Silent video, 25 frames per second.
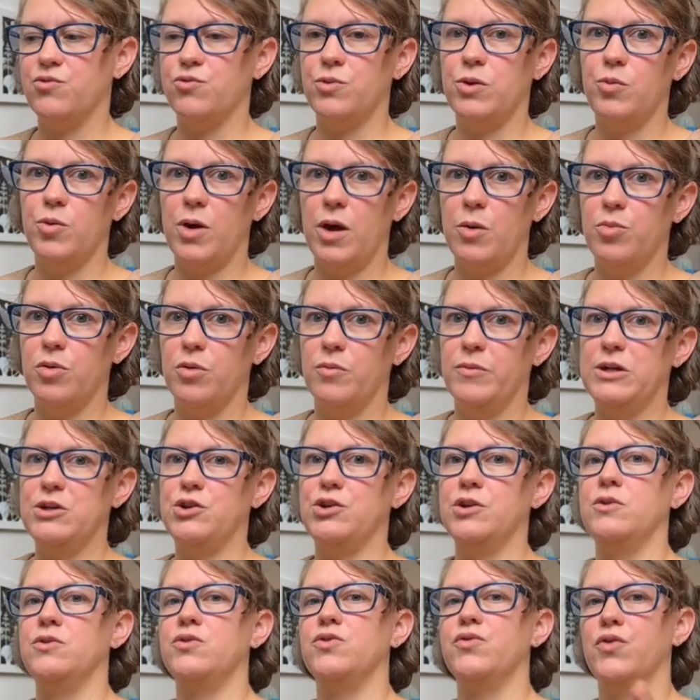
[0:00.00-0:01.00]
read-write
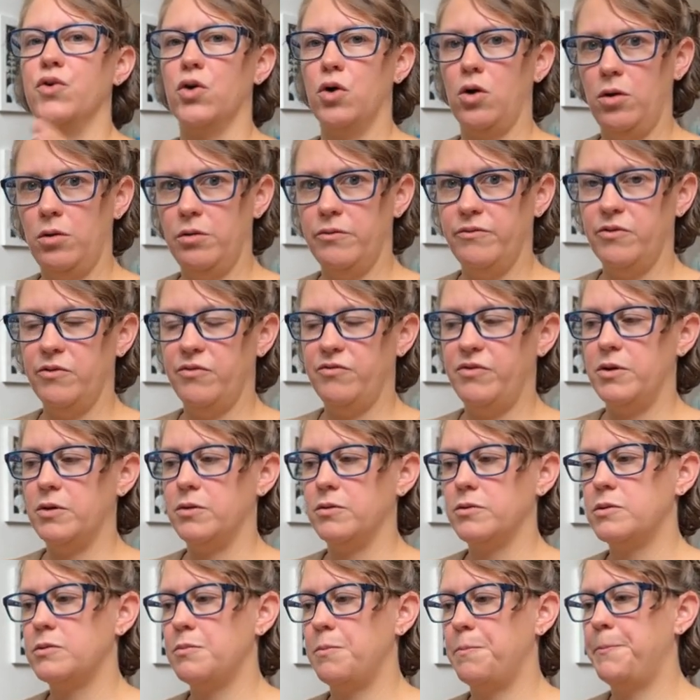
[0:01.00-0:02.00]
permissions for all of the
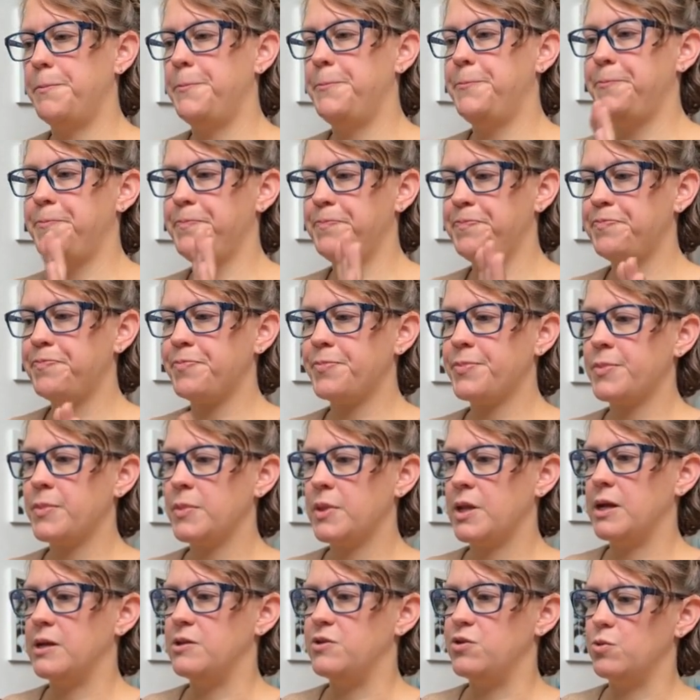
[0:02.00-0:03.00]
fields.
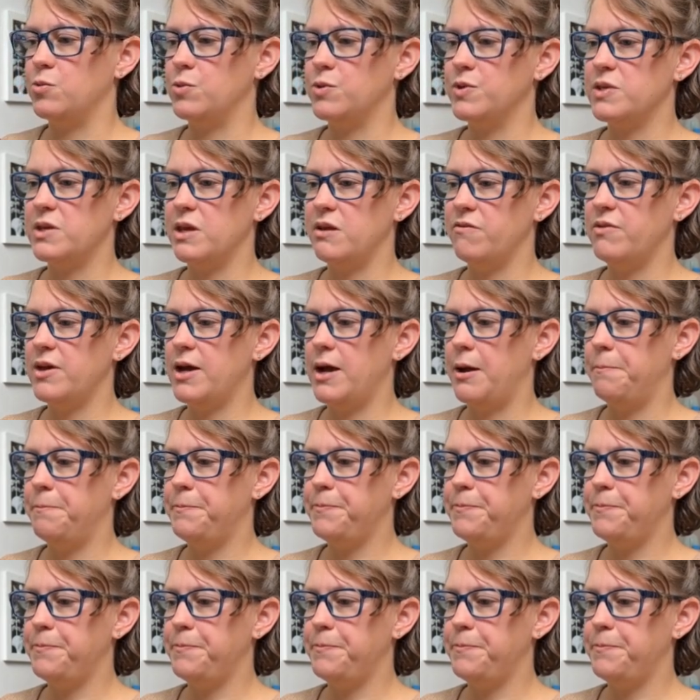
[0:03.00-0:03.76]
And so we'll save that.